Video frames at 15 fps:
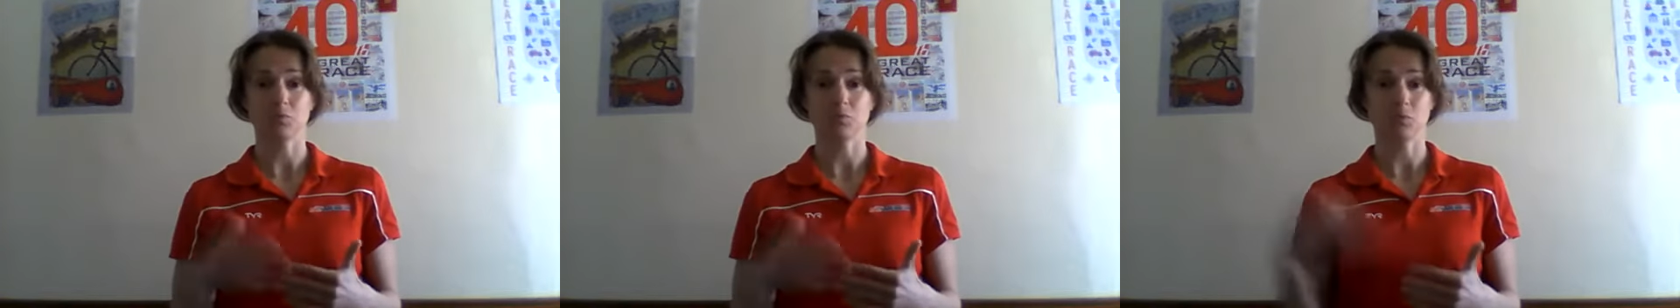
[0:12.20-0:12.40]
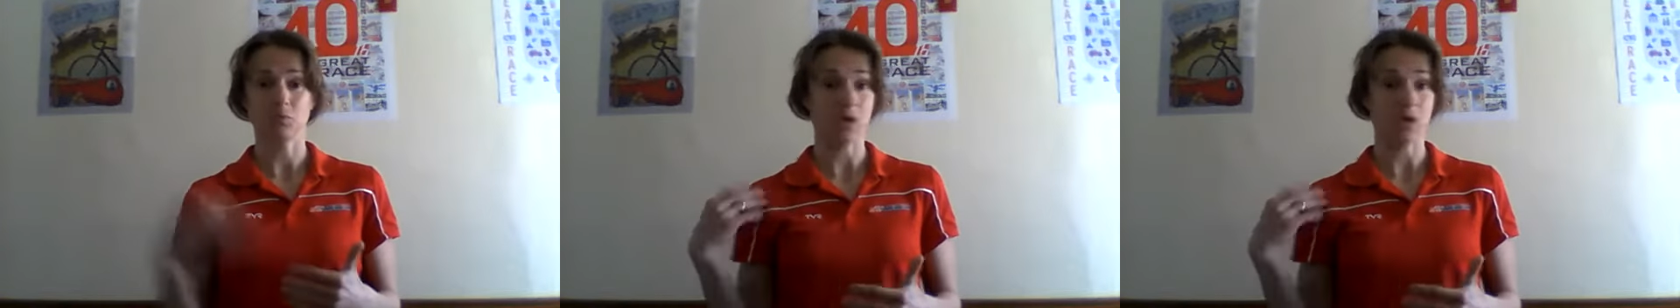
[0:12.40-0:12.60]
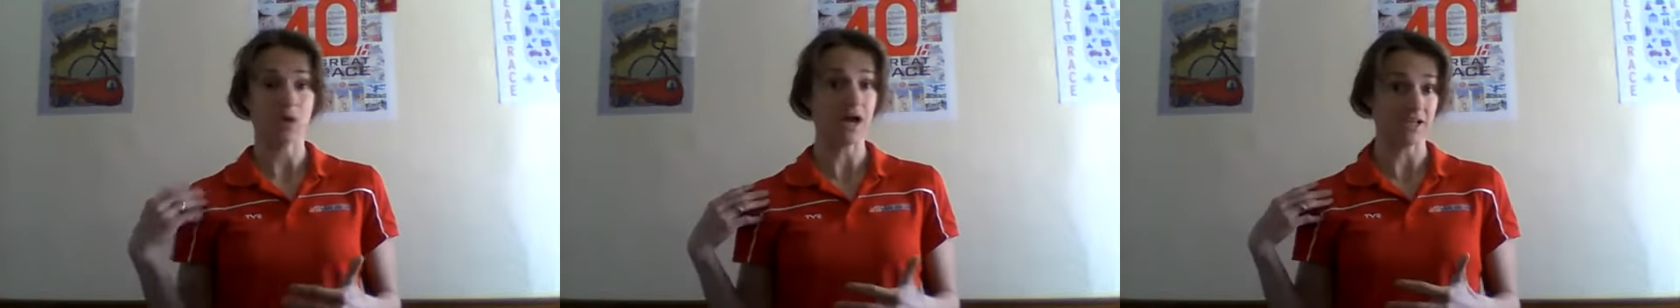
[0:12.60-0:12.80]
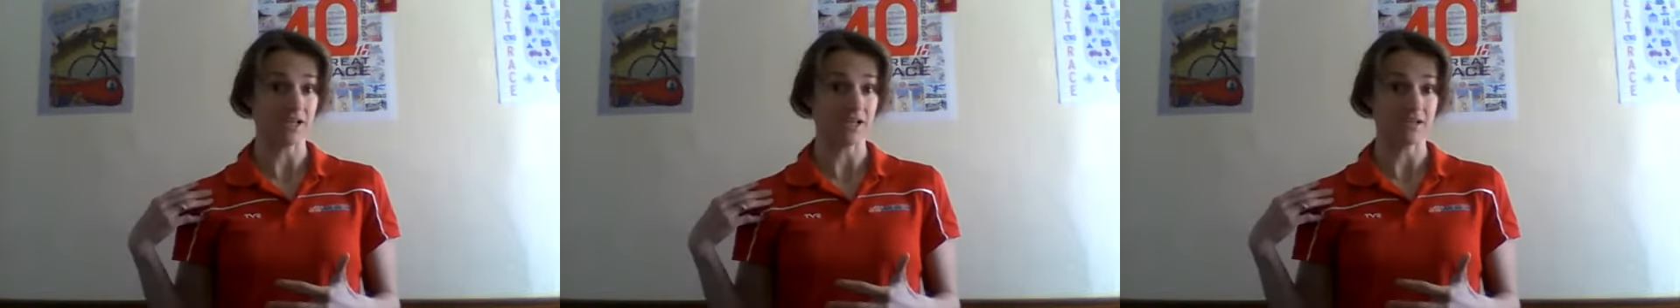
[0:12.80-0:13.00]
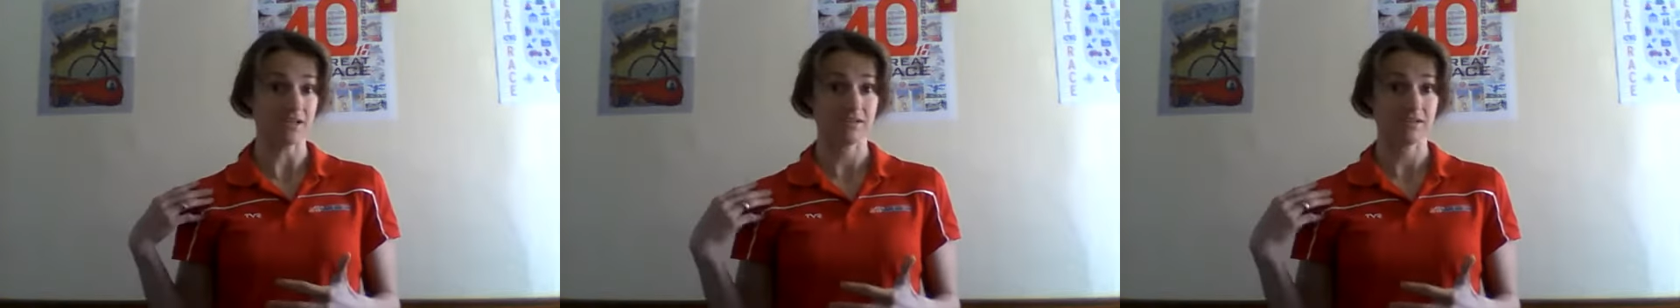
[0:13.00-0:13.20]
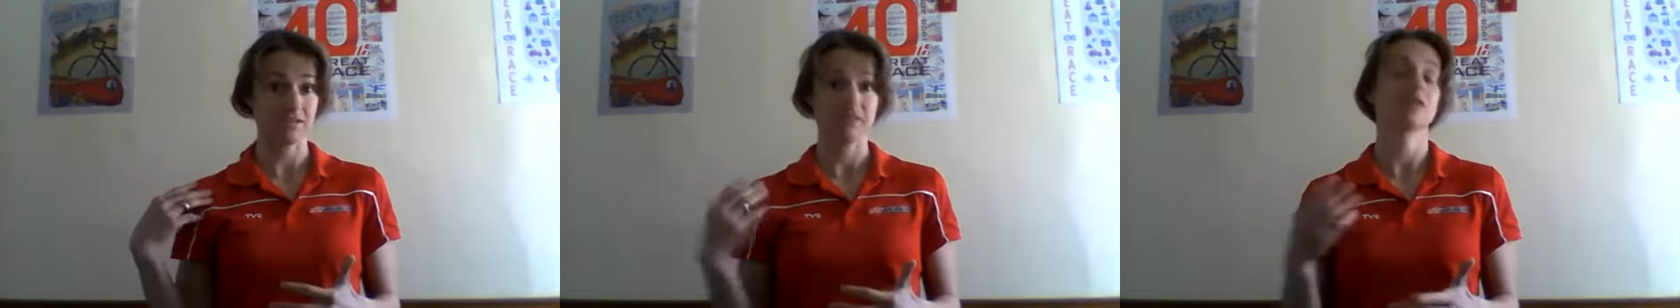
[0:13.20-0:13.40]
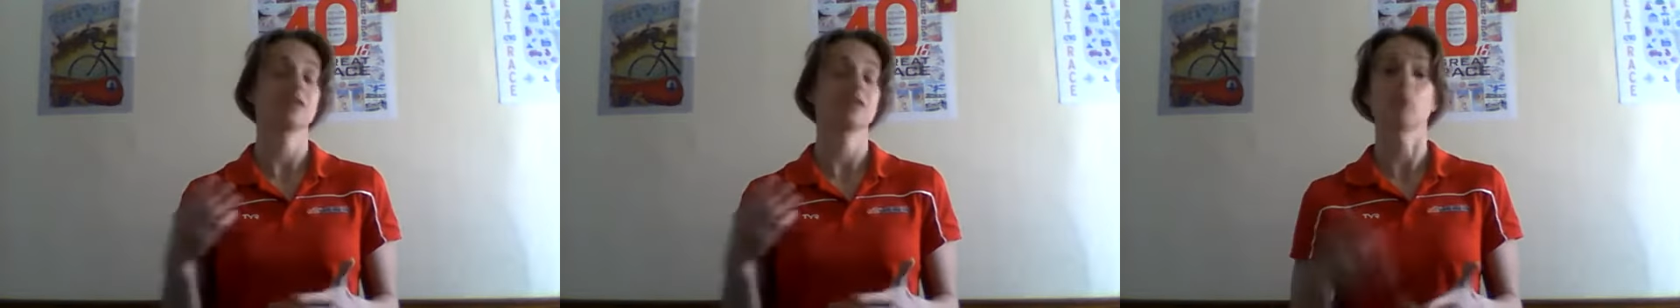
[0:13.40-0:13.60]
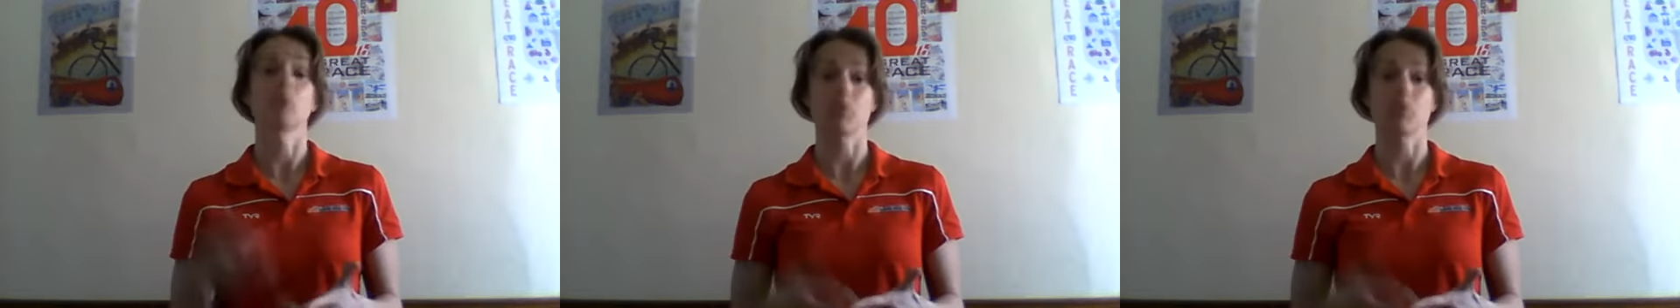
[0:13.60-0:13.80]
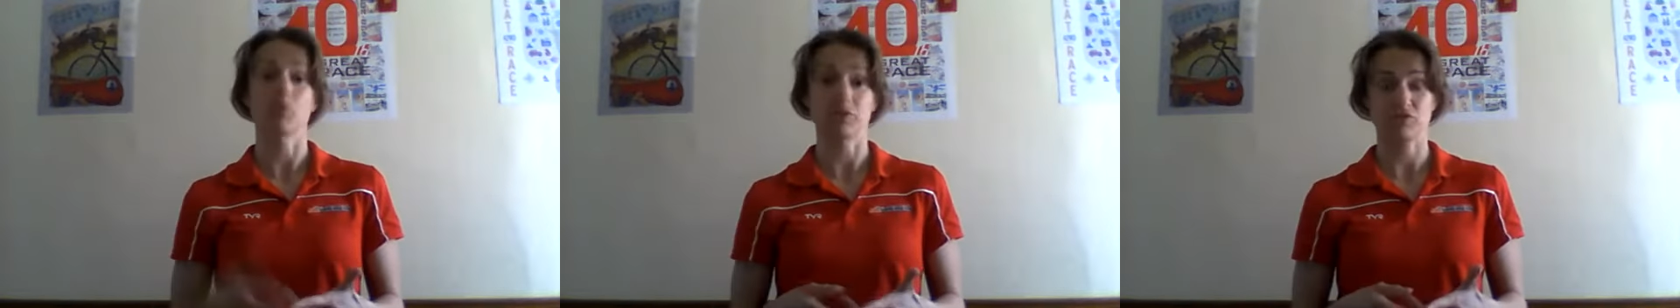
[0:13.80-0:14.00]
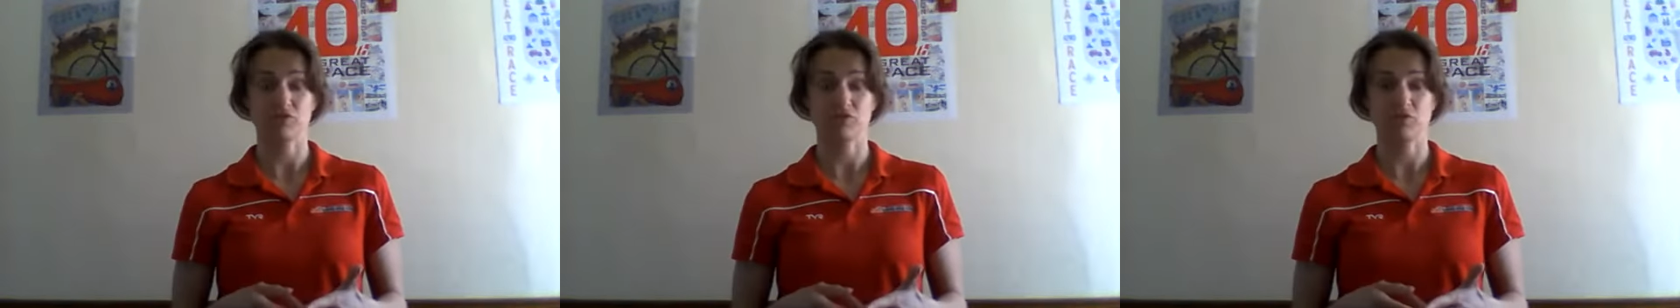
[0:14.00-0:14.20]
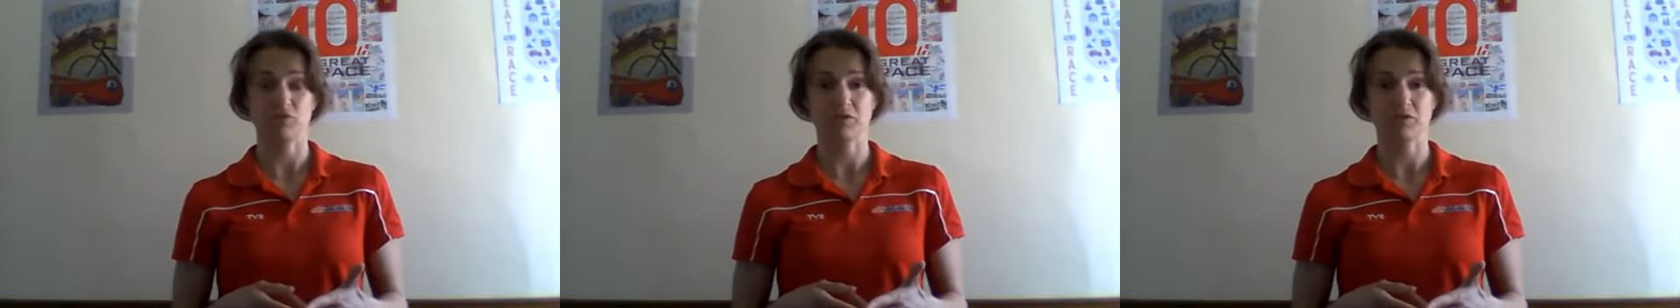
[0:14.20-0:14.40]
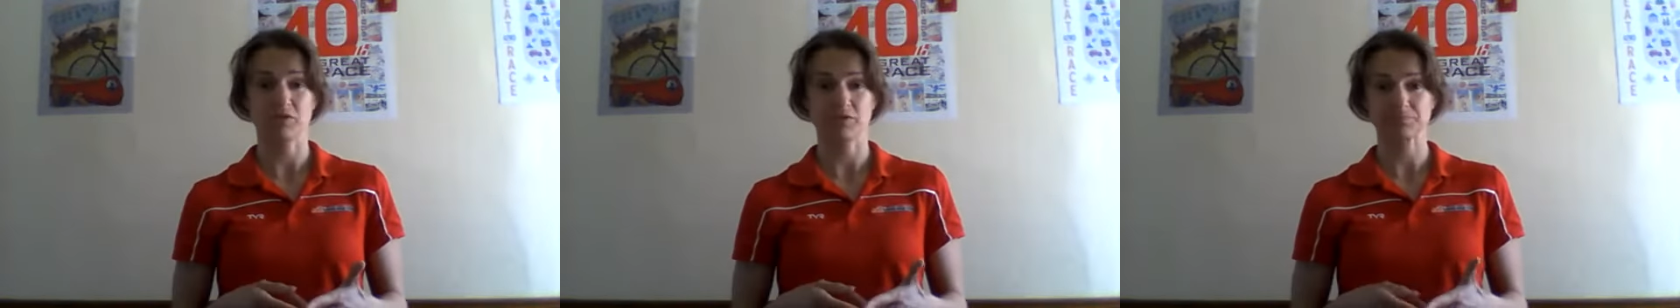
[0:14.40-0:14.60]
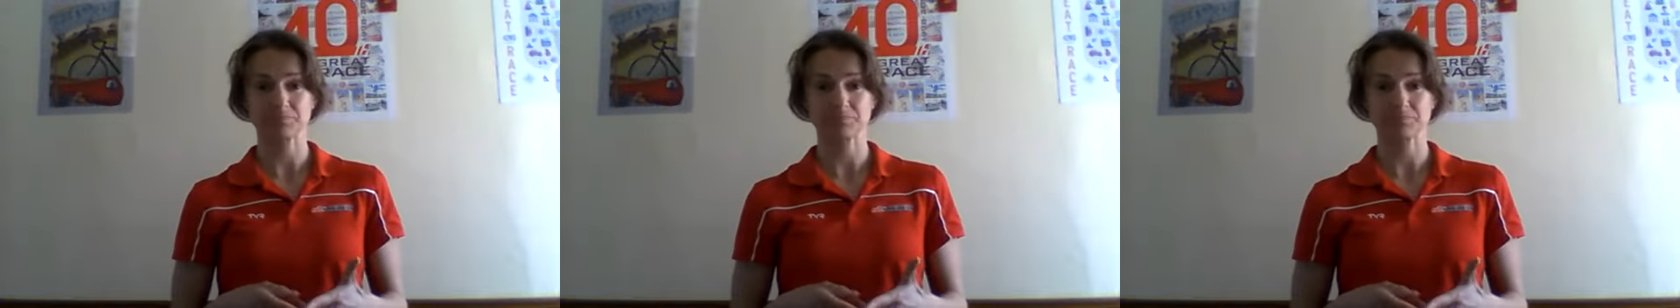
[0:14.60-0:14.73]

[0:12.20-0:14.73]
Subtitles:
why and what we can do about it.